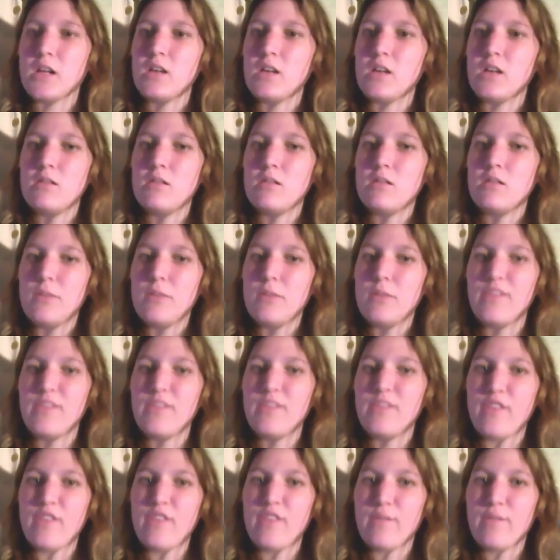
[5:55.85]
do their stuff
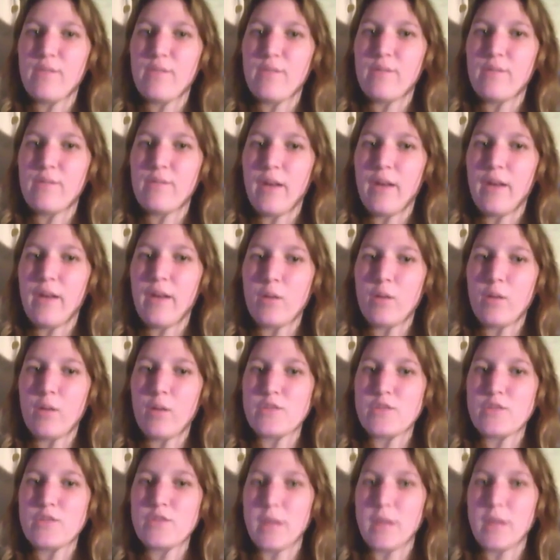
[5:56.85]
and watch
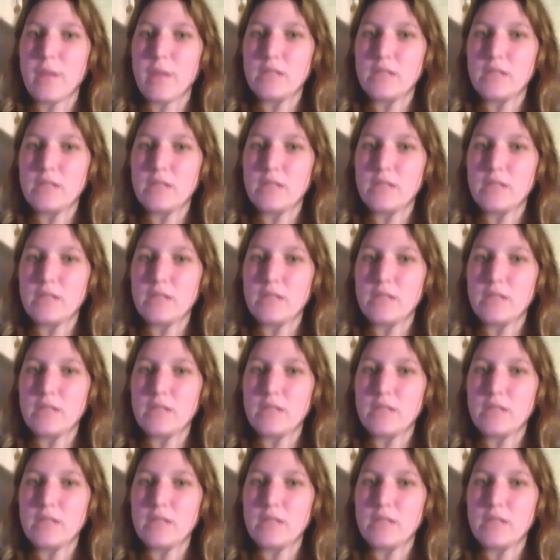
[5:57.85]
females.